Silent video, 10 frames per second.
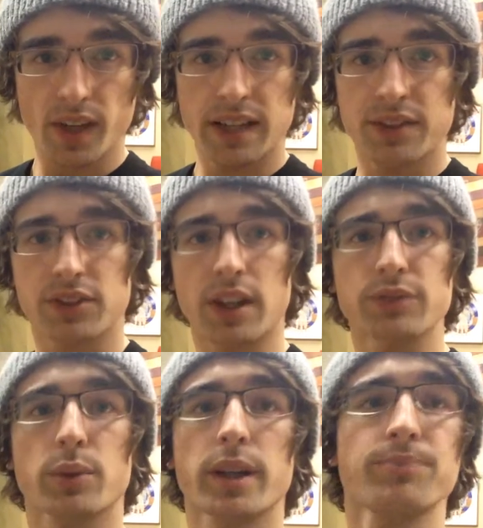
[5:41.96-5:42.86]
In the
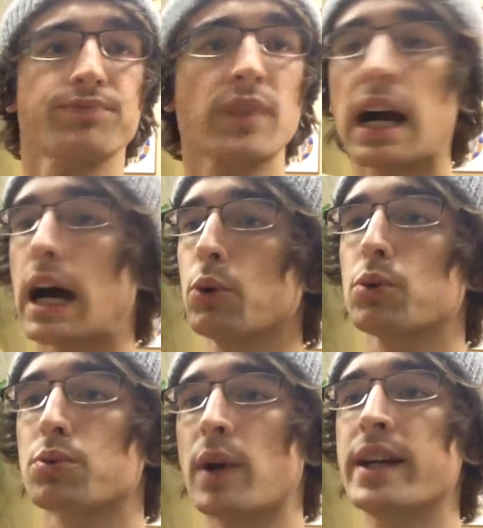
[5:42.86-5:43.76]
software, I
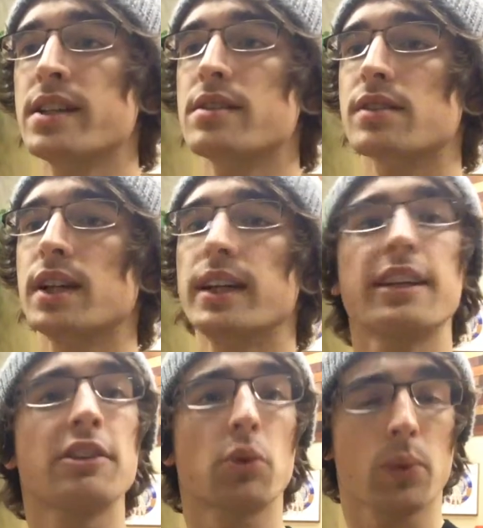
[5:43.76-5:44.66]
will write it
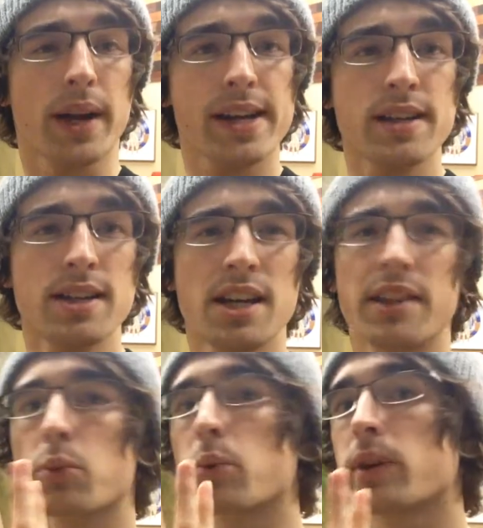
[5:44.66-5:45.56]
in a way
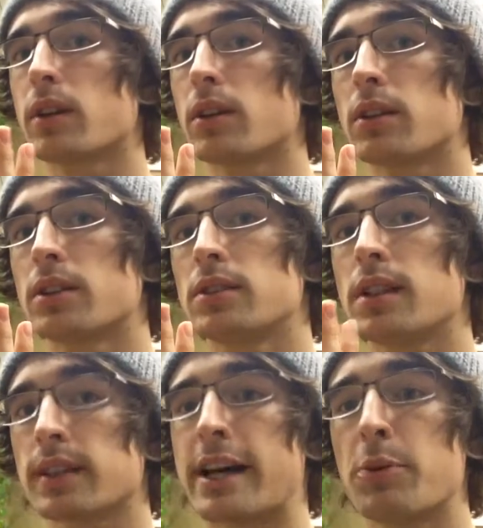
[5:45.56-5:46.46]
that will
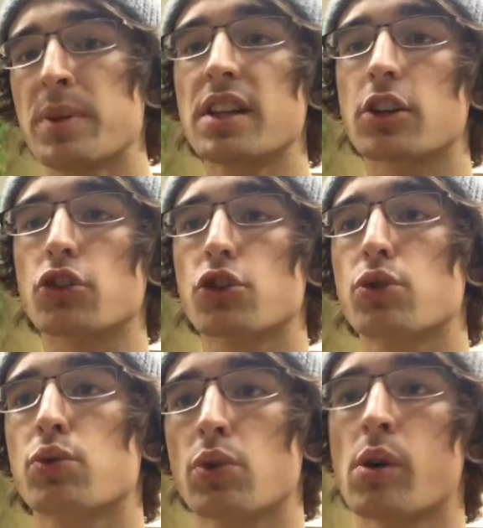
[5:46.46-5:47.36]
allow me to
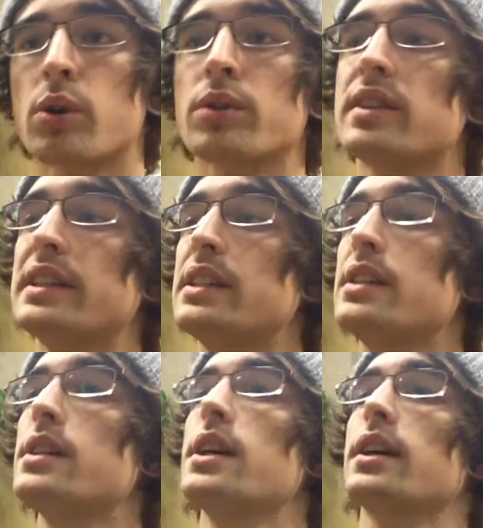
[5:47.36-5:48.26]
control
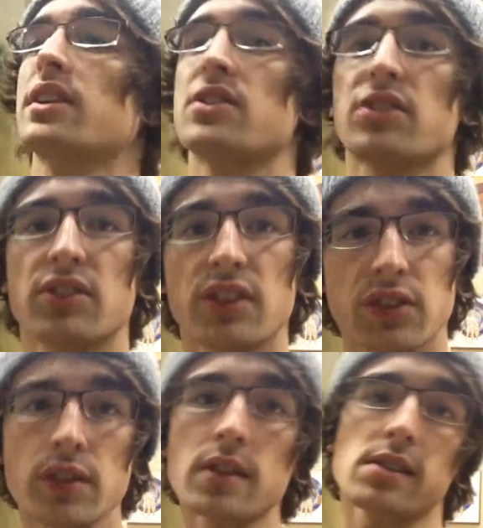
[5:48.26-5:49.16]
the
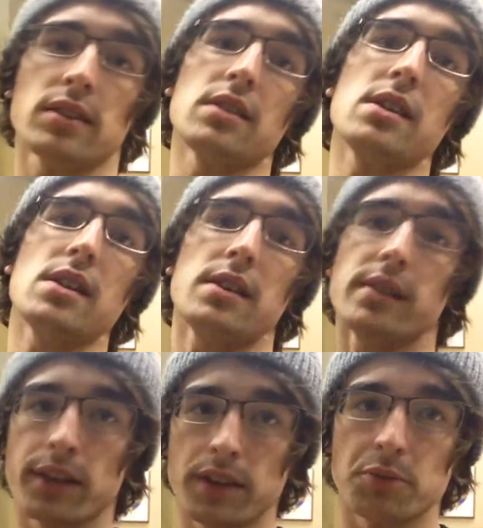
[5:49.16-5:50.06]
consistency
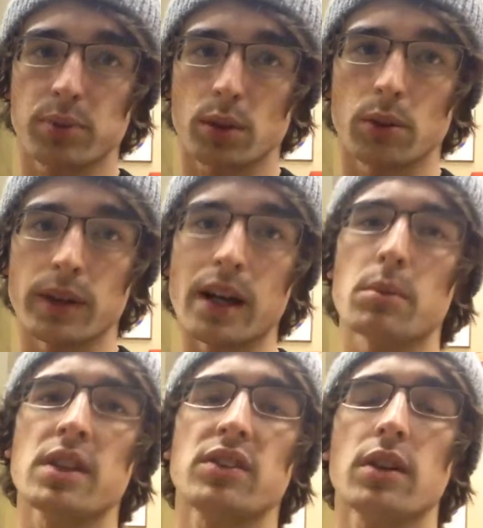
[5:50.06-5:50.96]
of this program
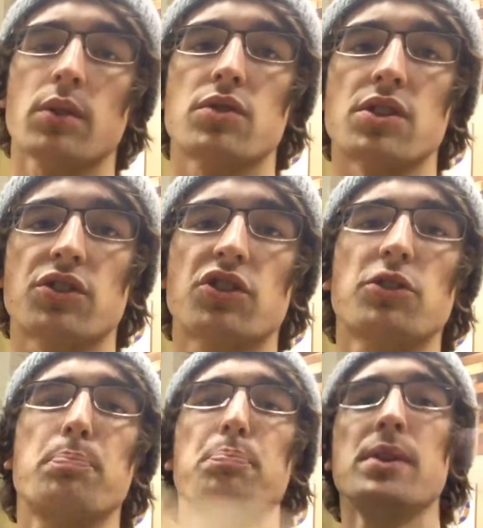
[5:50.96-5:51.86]
instead of just
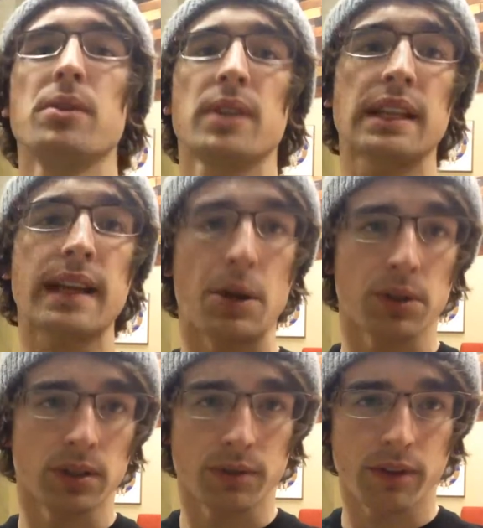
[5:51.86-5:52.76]
spewing it out
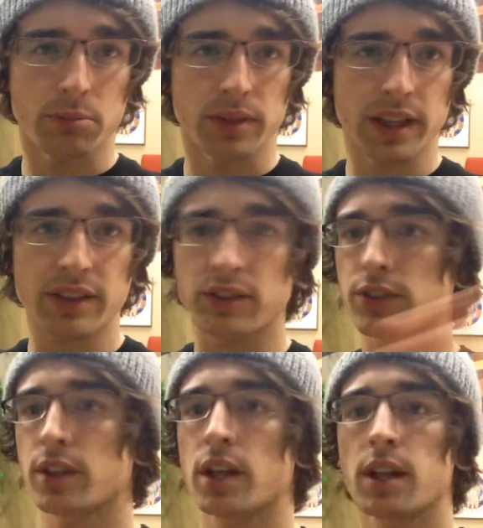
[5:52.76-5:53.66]
all over the place.